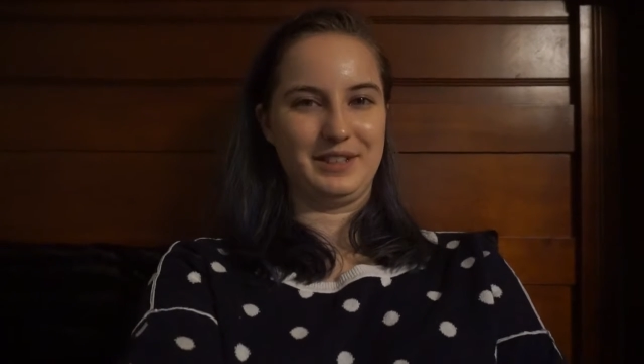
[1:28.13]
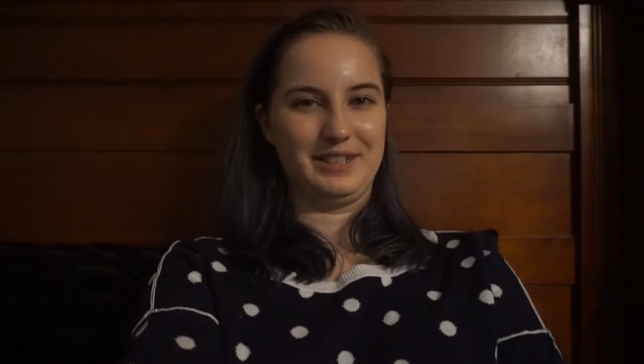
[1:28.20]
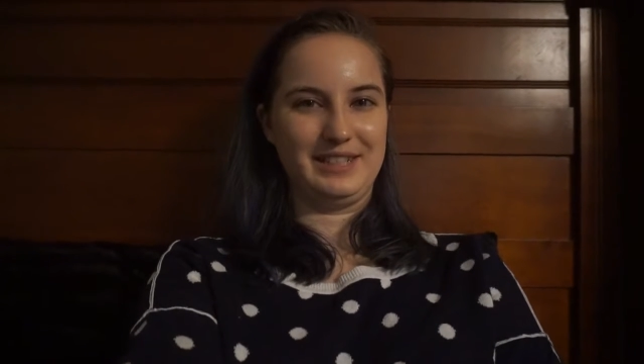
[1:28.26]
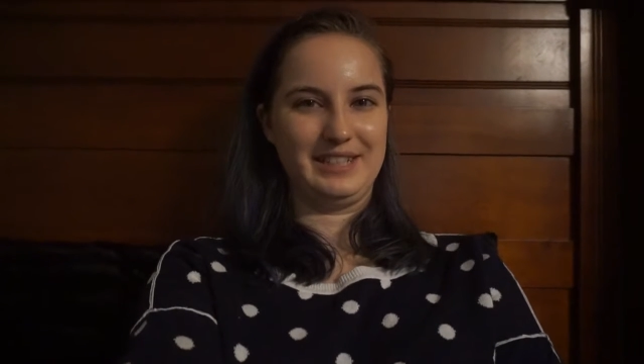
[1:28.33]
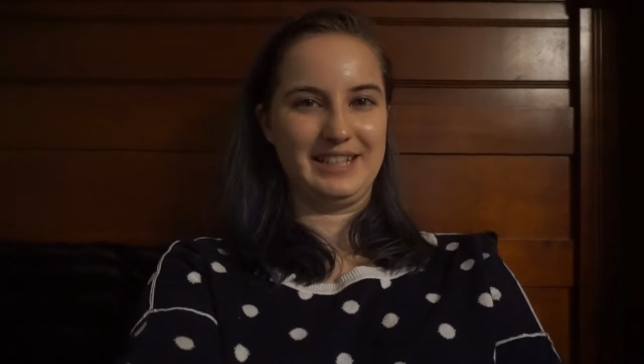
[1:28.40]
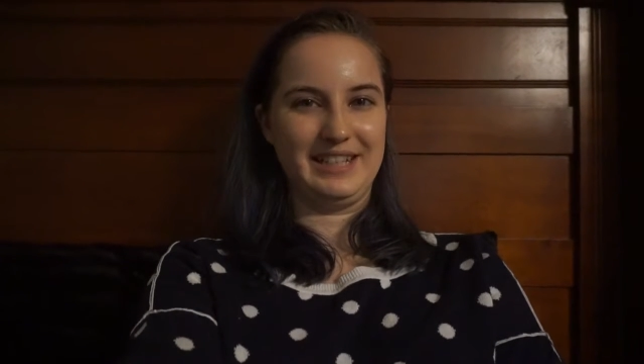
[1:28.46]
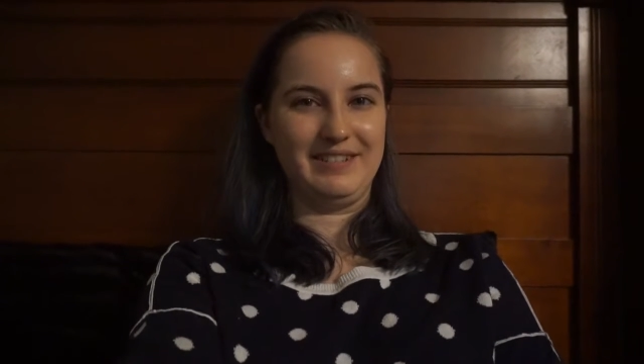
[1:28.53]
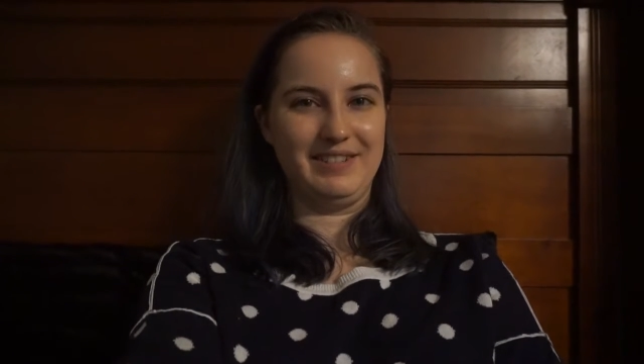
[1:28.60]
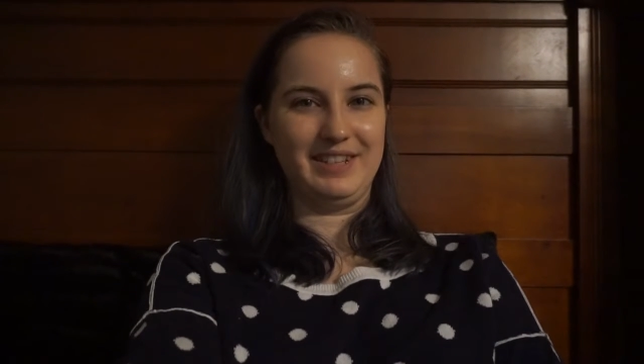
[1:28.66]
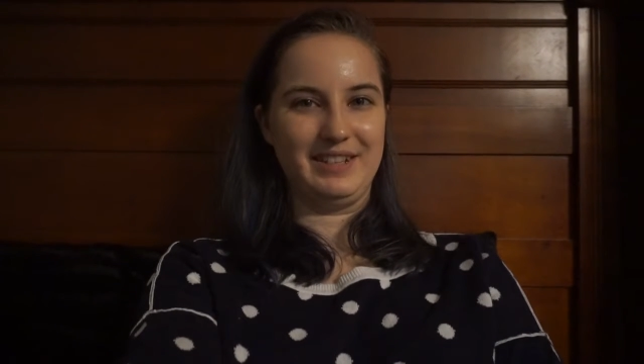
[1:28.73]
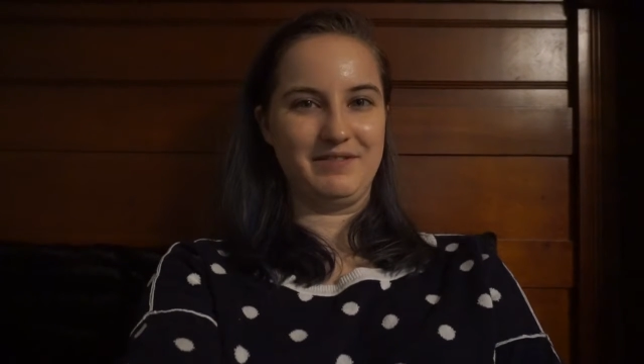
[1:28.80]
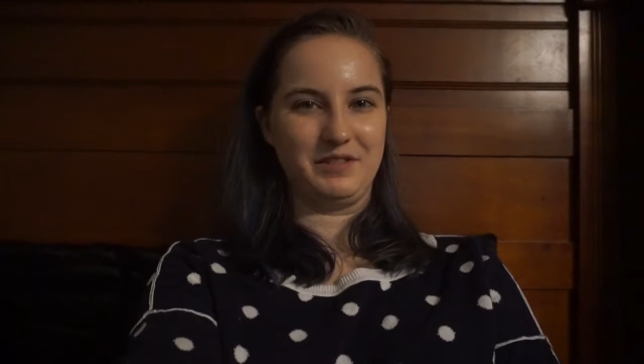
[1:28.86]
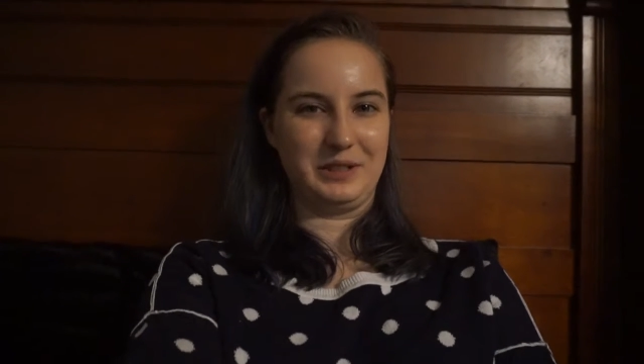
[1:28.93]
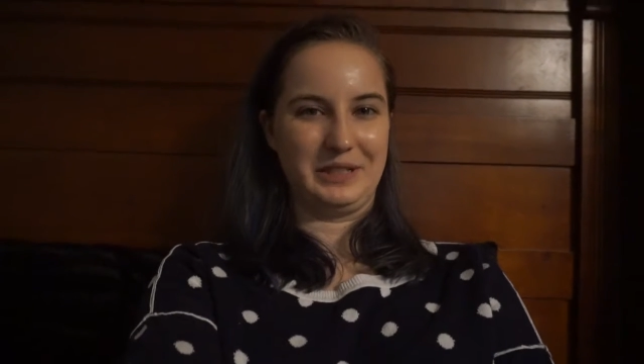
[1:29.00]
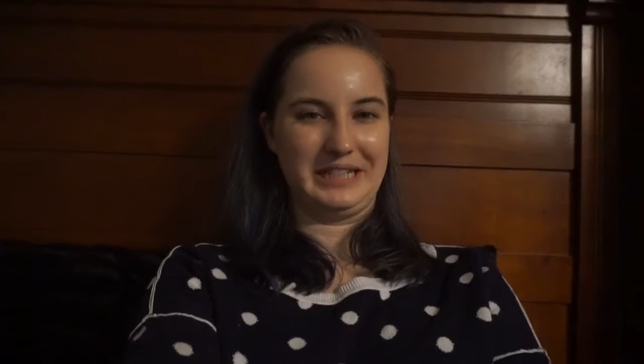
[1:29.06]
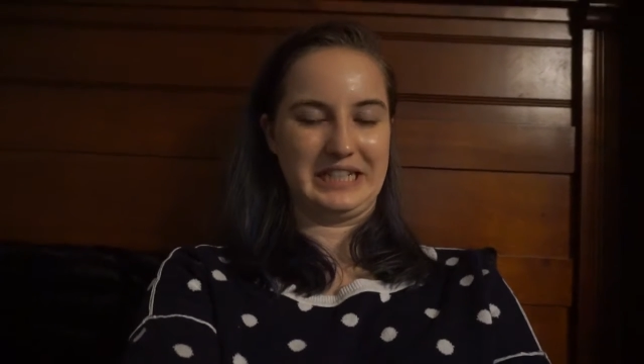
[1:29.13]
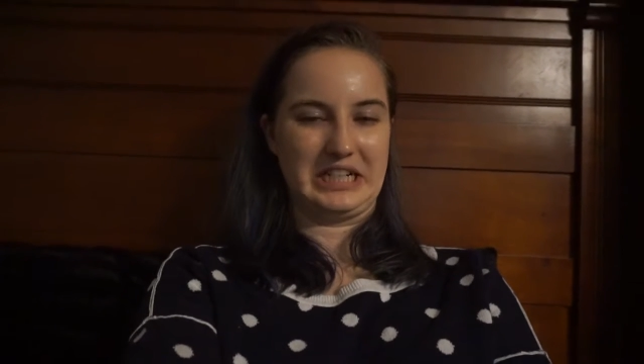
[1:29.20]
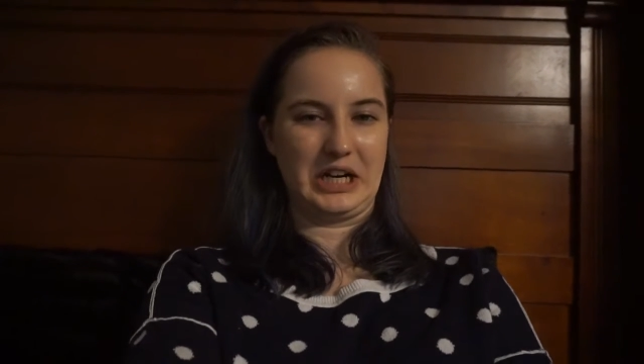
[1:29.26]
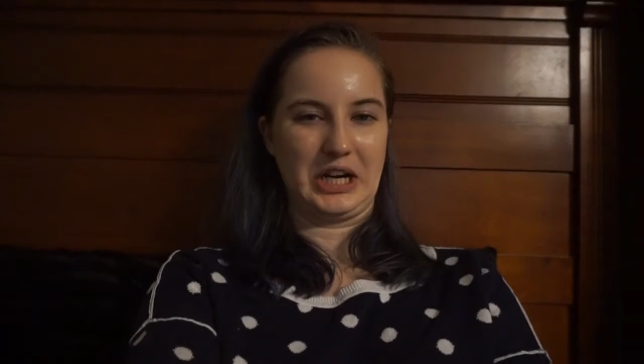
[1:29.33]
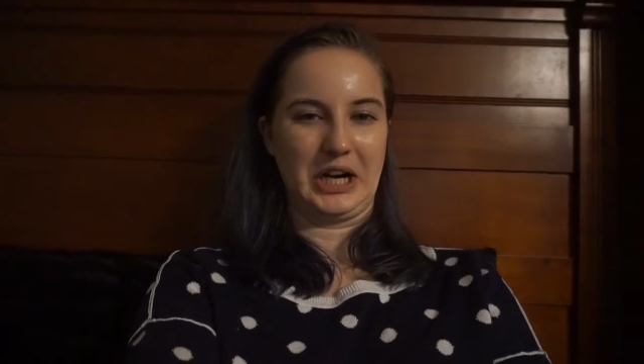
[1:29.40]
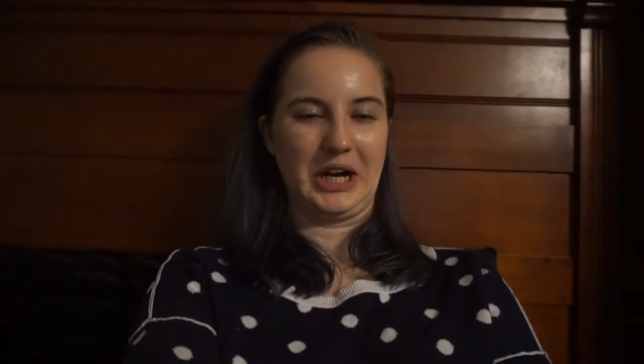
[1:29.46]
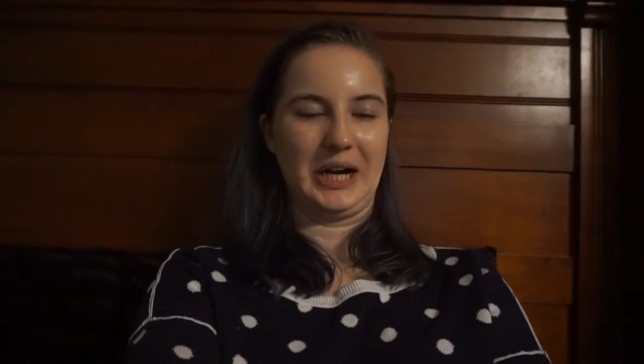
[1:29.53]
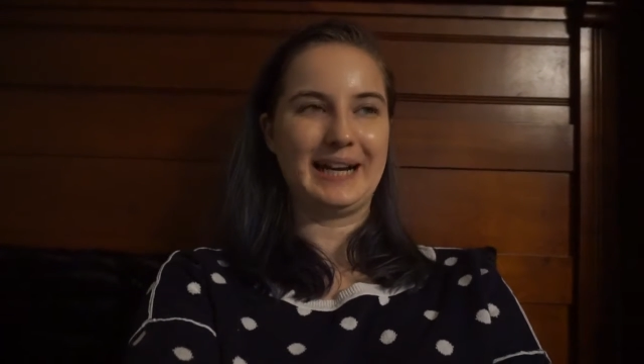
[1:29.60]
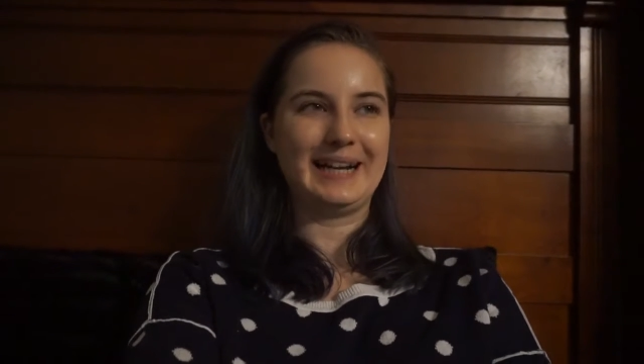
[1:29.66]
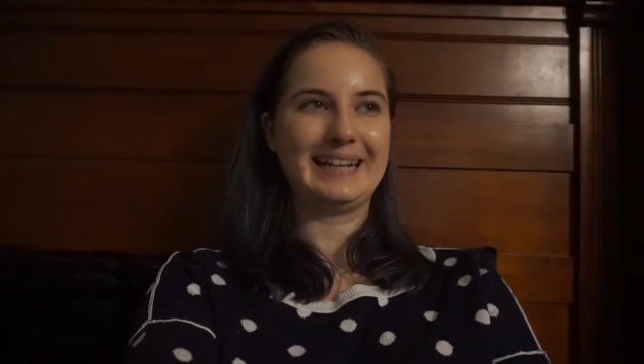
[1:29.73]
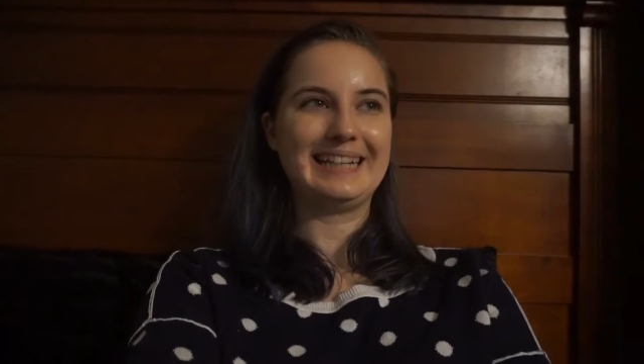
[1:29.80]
of the TV for dinner